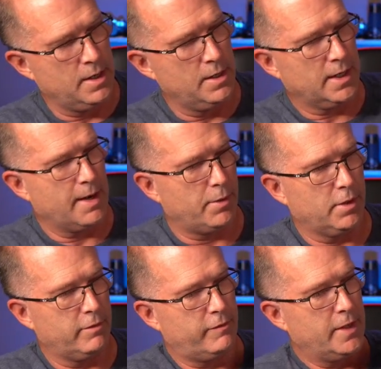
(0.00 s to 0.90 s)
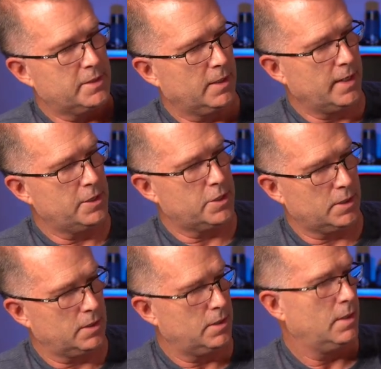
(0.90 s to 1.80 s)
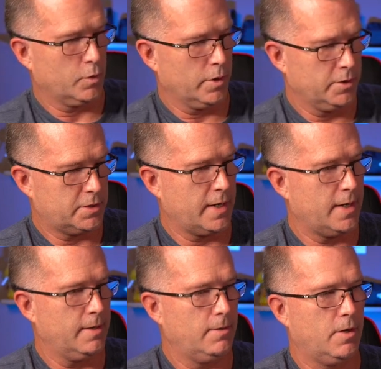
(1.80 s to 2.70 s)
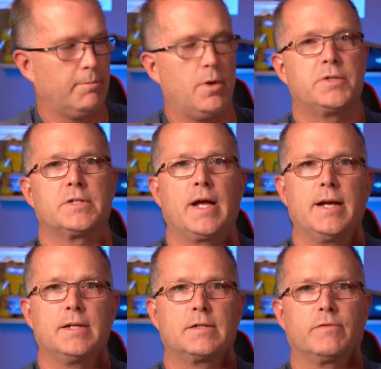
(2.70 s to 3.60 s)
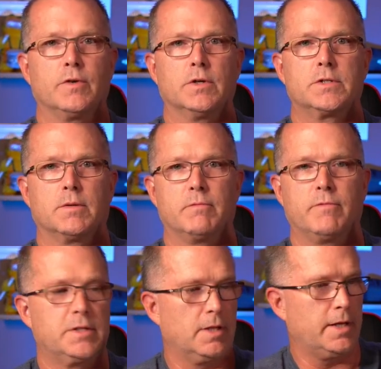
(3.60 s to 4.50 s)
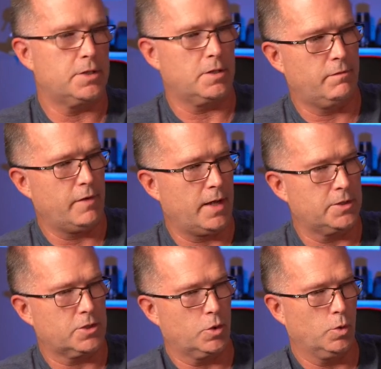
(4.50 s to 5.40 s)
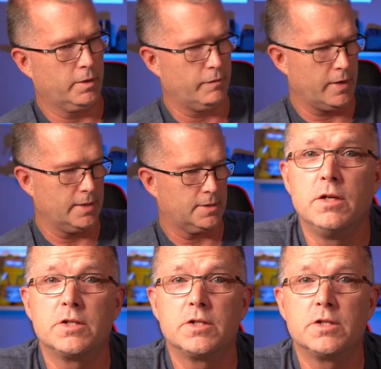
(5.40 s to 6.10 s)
A couple of ventilation grills there on both sides for some ventilation fans or cooling fans.